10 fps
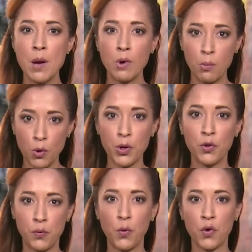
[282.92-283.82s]

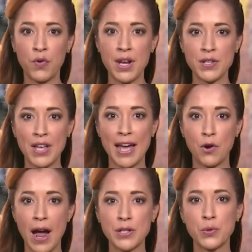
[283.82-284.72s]
memorial for Vanessa at
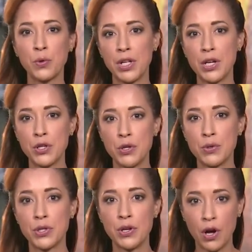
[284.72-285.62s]
her high school in
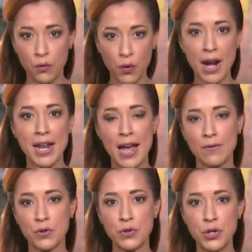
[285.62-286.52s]
Houston on Friday
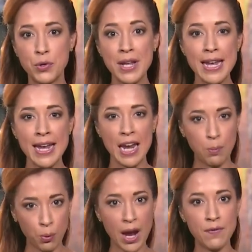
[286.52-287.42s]
afternoon, a
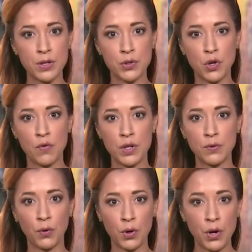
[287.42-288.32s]
private service
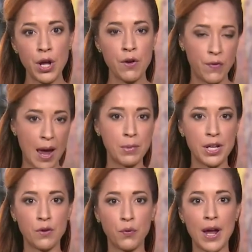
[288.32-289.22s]
for
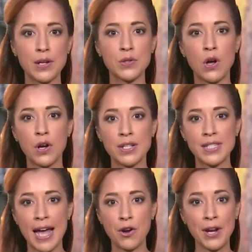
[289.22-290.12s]
family and friends on
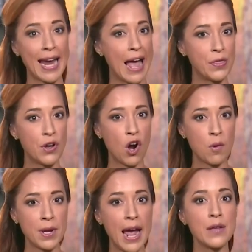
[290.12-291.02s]
Saturday, and the
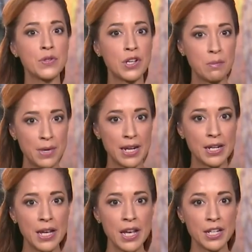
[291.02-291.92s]
Army has
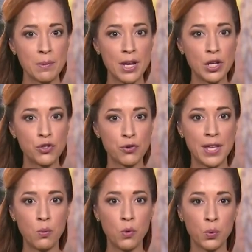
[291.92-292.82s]
committed to making sure
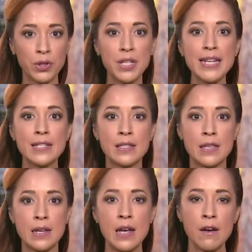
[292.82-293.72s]
they will release
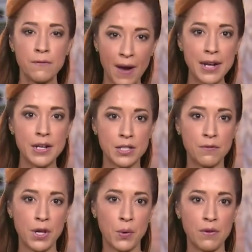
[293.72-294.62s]
the findings
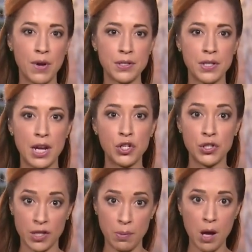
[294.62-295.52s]
of their investigation
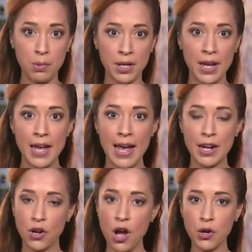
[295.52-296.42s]
to the public
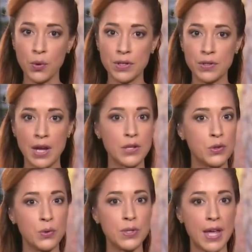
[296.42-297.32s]
and Congress as
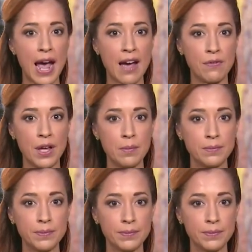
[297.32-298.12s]
soon as they have them.